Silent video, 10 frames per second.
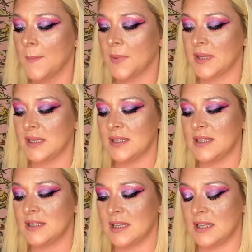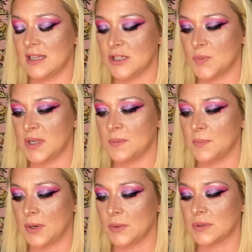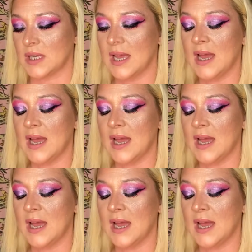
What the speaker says: But this is the Elizabeth Moult